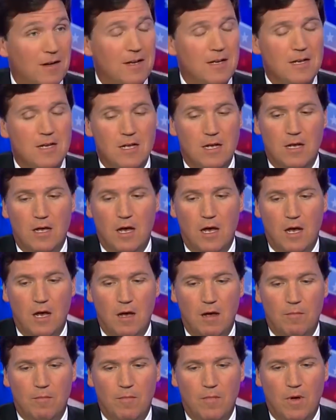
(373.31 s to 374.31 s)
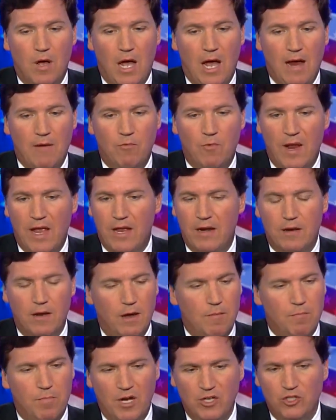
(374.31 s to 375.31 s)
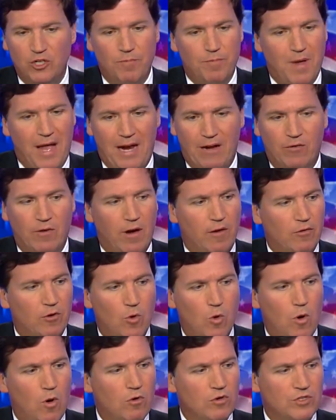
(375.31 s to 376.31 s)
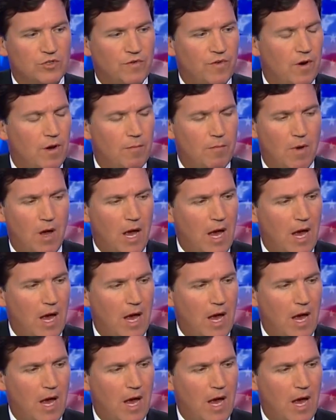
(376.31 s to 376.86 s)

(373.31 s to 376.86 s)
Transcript: Yep. Um, I read a bunch of background quotes from